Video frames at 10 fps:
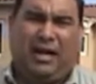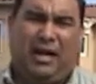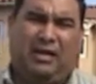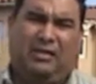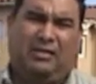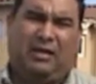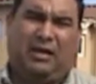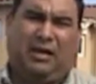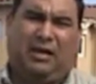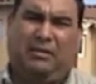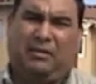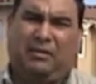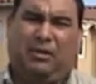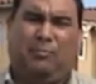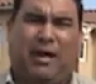has a
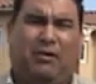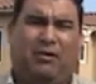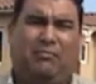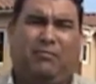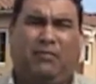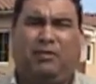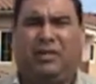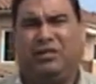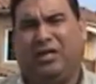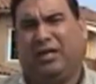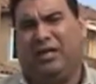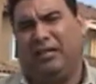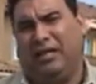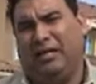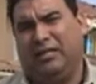good background. You can check it
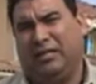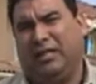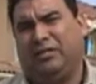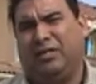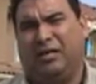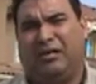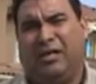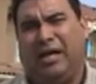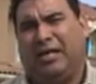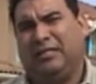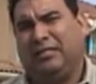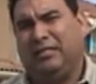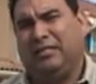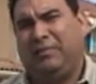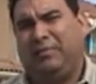on the internet, check their license
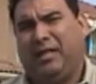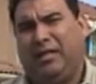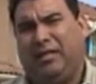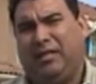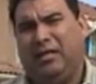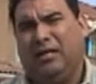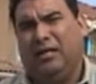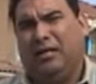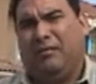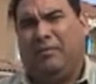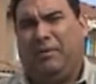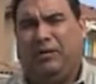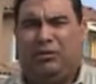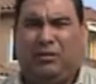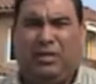is updated,
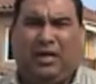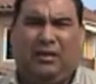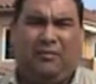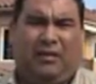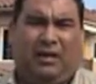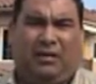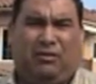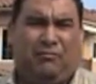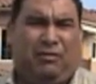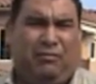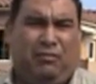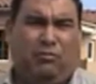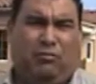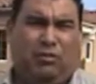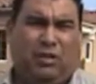make sure they have a good
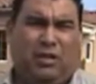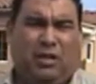reviews.